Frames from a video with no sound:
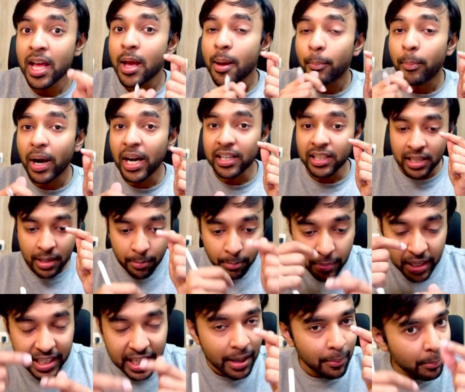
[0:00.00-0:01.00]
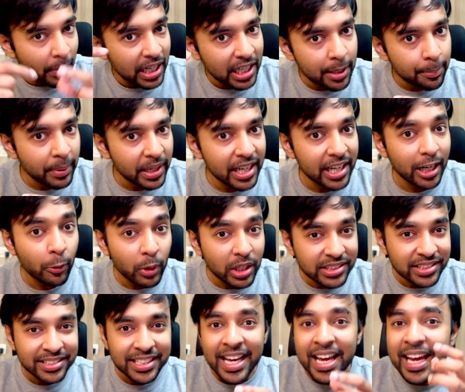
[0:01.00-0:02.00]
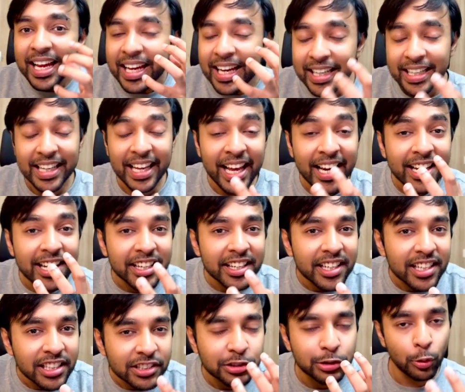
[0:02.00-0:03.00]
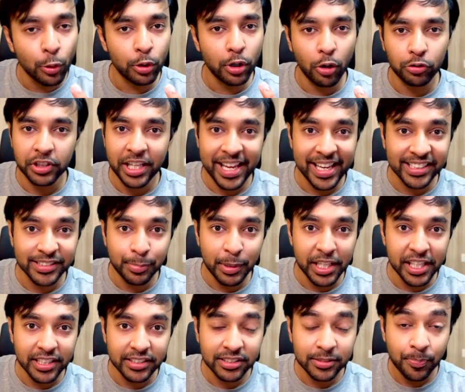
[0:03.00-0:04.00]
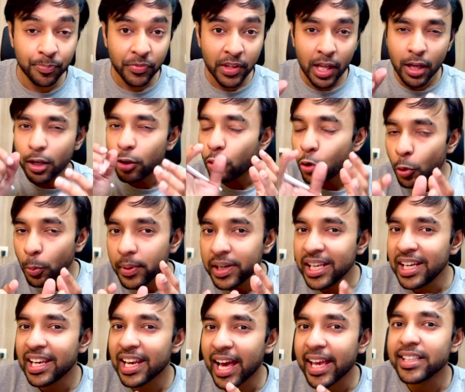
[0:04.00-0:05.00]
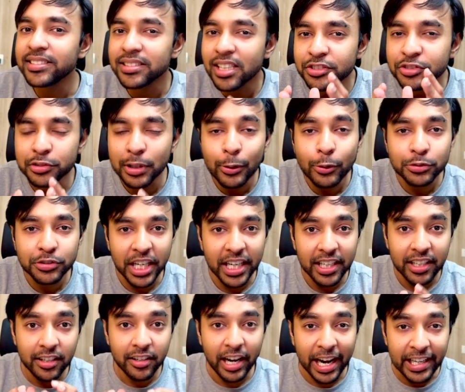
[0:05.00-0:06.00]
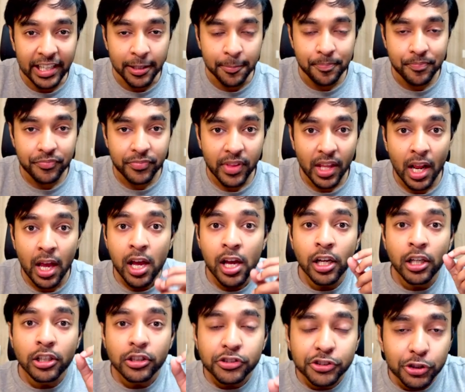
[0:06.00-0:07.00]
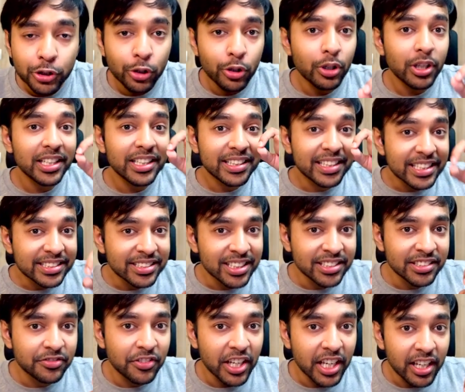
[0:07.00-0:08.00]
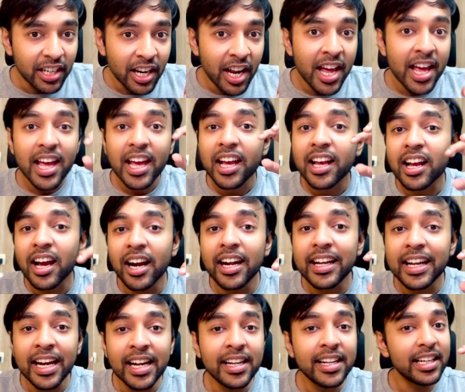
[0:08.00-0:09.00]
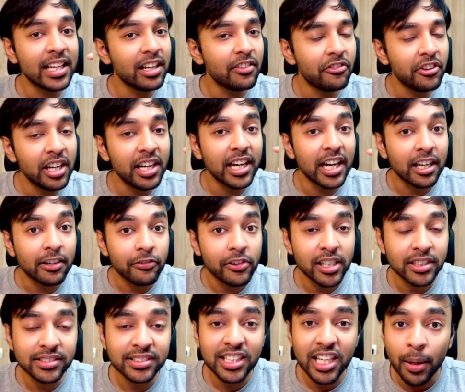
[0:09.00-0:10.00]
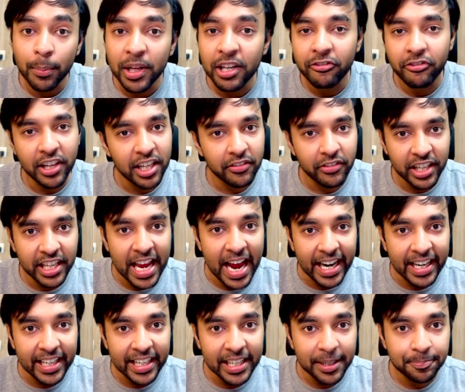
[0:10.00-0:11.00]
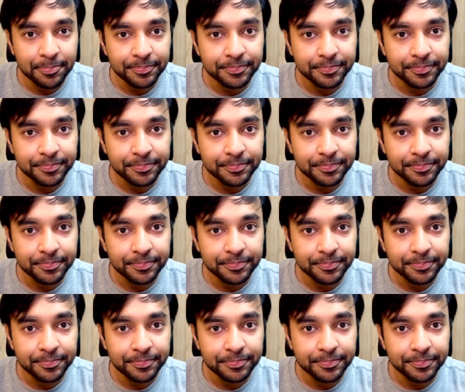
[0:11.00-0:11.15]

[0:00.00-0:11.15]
but making multiple requests, it can really slow down the experience. Nobody likes a slow site, right? So this is where content delivery networks come in very, very handy.